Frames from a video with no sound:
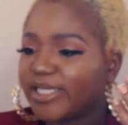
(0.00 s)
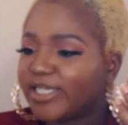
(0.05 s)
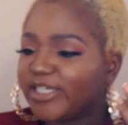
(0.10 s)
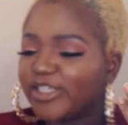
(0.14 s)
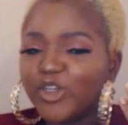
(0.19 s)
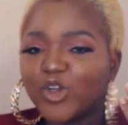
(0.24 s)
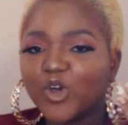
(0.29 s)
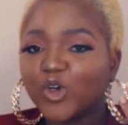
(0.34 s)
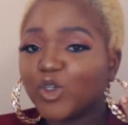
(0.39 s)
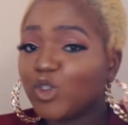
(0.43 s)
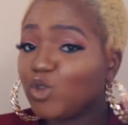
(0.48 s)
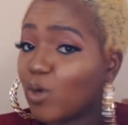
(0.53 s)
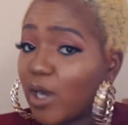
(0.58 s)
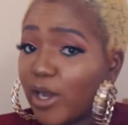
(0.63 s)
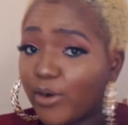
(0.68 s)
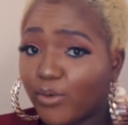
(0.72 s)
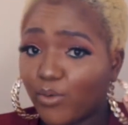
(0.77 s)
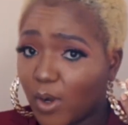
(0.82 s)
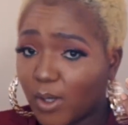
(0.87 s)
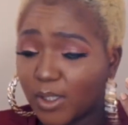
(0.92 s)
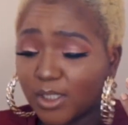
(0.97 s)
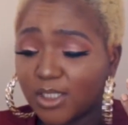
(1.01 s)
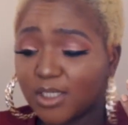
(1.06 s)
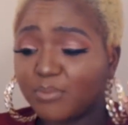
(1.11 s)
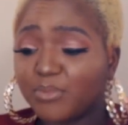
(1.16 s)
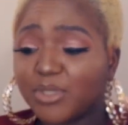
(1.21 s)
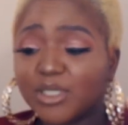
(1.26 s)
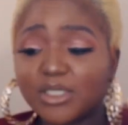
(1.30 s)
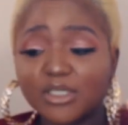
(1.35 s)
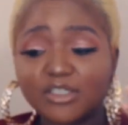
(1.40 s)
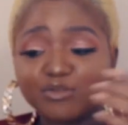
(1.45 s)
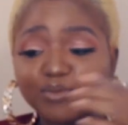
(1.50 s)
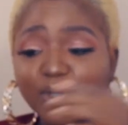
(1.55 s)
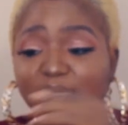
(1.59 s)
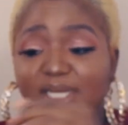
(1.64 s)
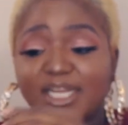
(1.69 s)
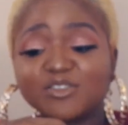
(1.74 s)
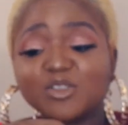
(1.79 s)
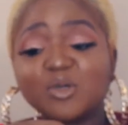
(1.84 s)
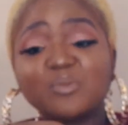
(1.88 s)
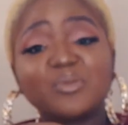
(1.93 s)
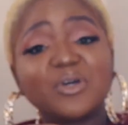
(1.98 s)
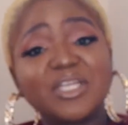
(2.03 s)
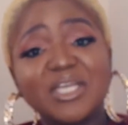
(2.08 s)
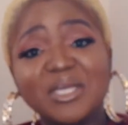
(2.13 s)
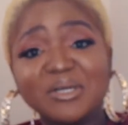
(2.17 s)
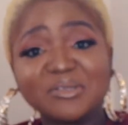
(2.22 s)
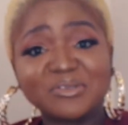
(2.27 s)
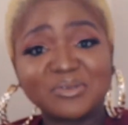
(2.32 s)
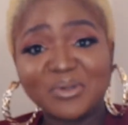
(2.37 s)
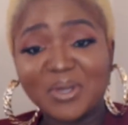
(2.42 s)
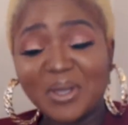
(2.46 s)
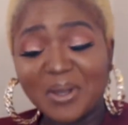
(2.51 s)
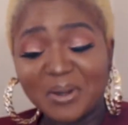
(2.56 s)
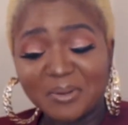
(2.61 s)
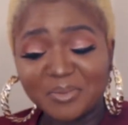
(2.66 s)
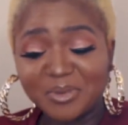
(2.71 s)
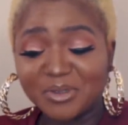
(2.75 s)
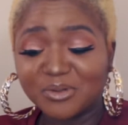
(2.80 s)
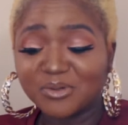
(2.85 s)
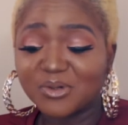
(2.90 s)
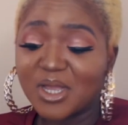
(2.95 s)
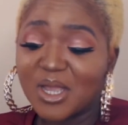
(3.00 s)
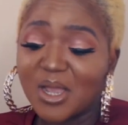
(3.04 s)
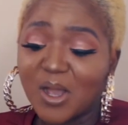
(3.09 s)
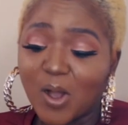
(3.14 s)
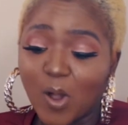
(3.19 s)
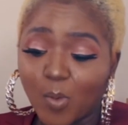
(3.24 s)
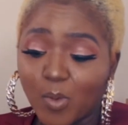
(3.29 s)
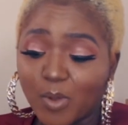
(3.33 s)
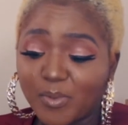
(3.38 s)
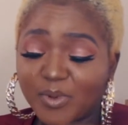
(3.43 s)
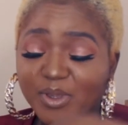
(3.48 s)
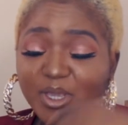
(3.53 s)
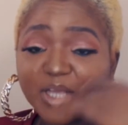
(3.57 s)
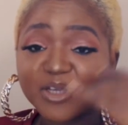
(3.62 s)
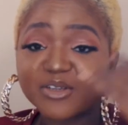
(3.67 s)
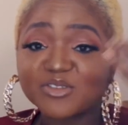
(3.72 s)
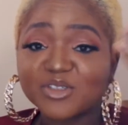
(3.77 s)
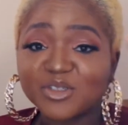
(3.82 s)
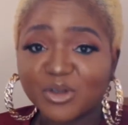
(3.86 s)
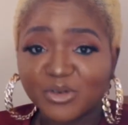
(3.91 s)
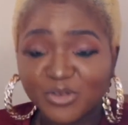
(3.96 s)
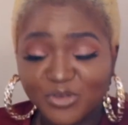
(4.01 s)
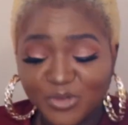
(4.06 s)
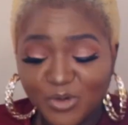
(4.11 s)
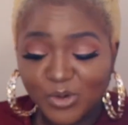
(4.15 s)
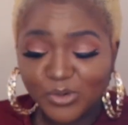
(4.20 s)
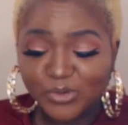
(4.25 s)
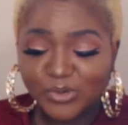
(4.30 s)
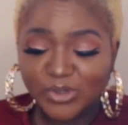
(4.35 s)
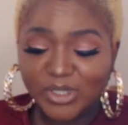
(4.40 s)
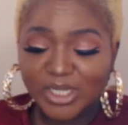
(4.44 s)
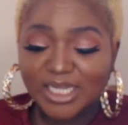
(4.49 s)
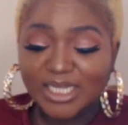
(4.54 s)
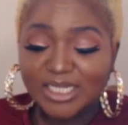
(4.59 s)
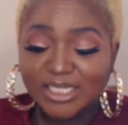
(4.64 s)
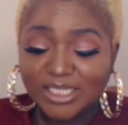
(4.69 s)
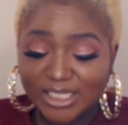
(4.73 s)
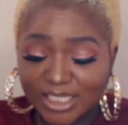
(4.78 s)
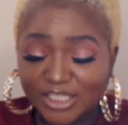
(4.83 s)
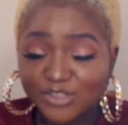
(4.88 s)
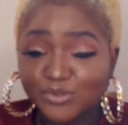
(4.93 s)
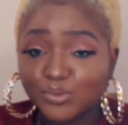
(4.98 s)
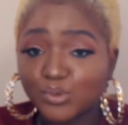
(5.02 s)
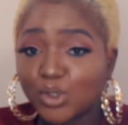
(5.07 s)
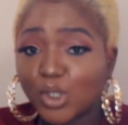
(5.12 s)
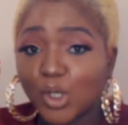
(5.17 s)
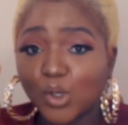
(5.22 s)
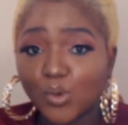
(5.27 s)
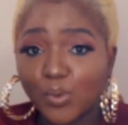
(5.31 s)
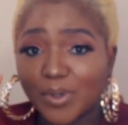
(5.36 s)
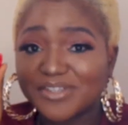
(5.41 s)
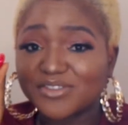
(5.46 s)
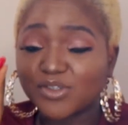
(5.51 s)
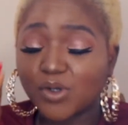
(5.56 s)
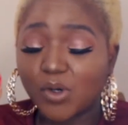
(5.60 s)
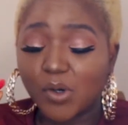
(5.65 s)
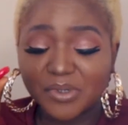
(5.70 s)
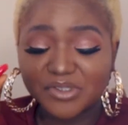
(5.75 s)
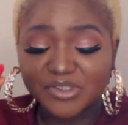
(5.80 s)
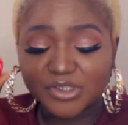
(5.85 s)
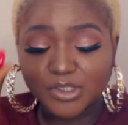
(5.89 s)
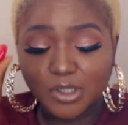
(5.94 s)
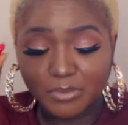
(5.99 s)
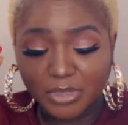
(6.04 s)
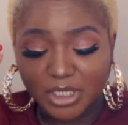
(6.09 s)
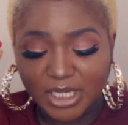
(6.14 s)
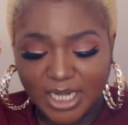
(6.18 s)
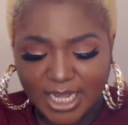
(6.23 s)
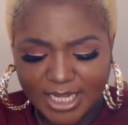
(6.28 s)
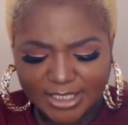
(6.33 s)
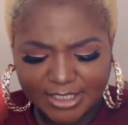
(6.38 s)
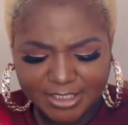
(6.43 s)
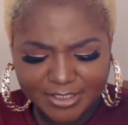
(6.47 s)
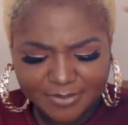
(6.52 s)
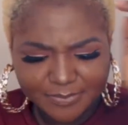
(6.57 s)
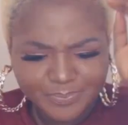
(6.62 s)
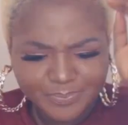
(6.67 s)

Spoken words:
no, you are wrong, because when there's nobody else to help you, or maybe you're using your phone, this would always come in handy.